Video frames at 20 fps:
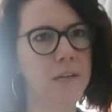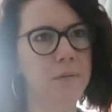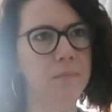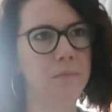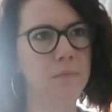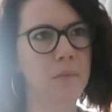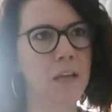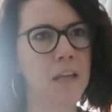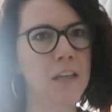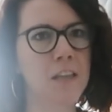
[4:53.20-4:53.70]

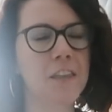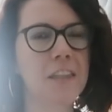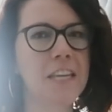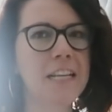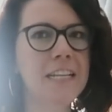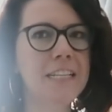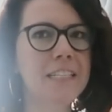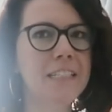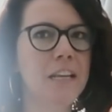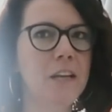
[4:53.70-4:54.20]
Um, the
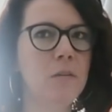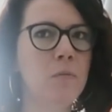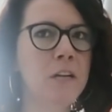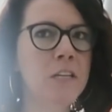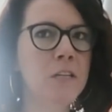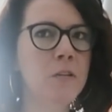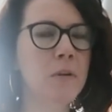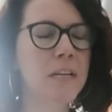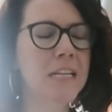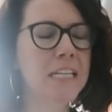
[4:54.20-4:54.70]
thing is, though,
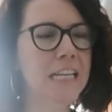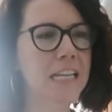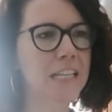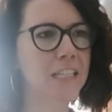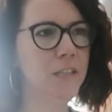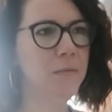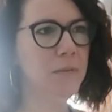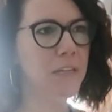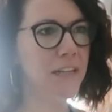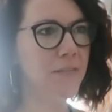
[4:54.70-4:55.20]
when you when you
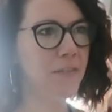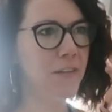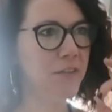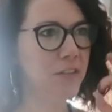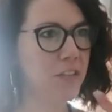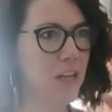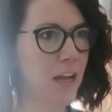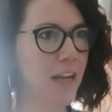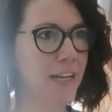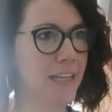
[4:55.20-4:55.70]
get to a level
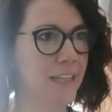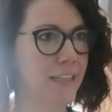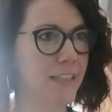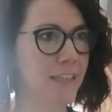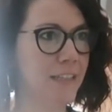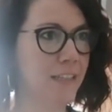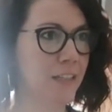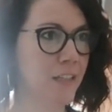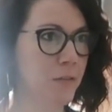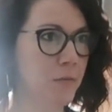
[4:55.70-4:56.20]
of
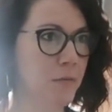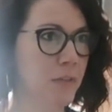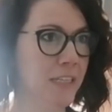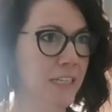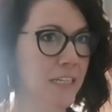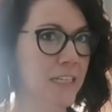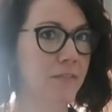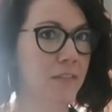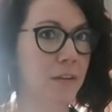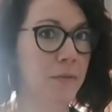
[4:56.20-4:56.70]
tired, and you will
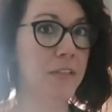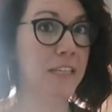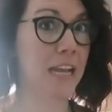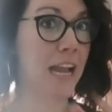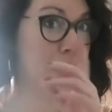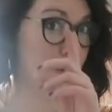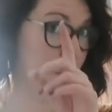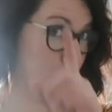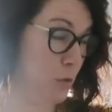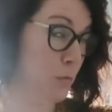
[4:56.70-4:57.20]
identify with,
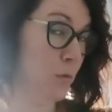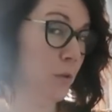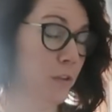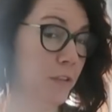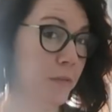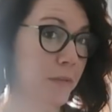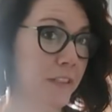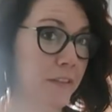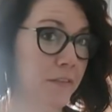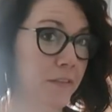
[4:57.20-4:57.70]
and you will
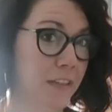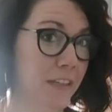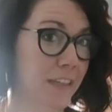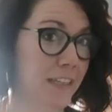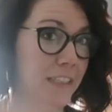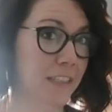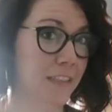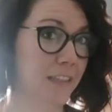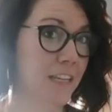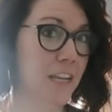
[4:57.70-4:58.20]
also
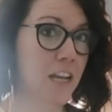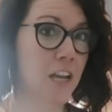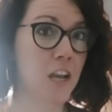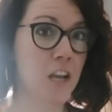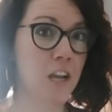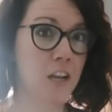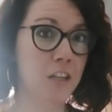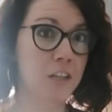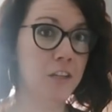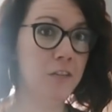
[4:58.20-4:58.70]
identify. Mm -hmm
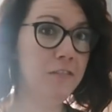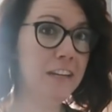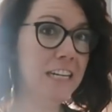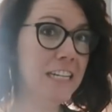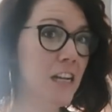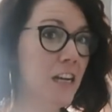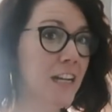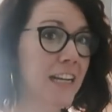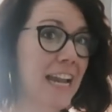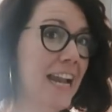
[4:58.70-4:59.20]
you
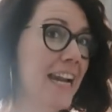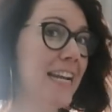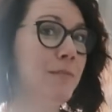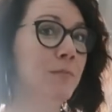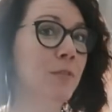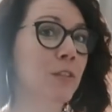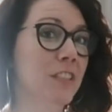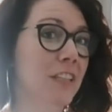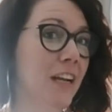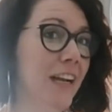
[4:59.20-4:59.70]
really can't get any
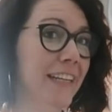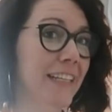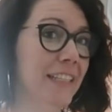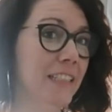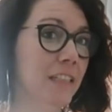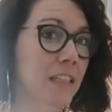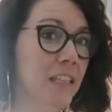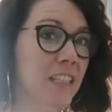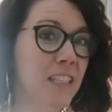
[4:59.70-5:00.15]
more tired.